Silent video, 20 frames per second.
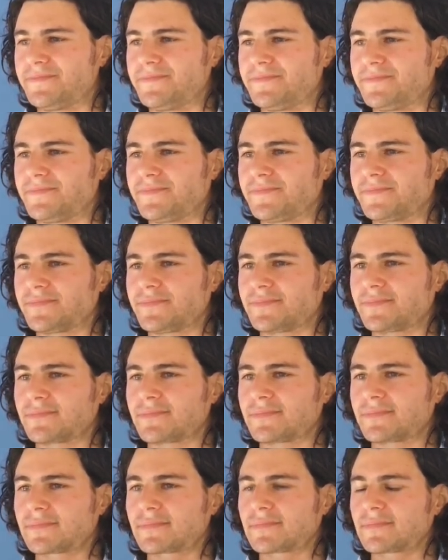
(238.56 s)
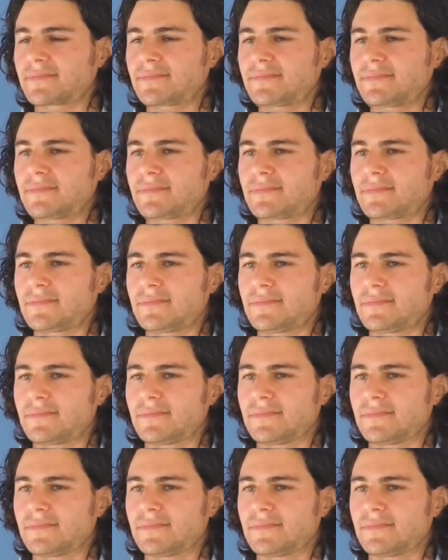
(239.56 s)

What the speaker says: (no one is talking)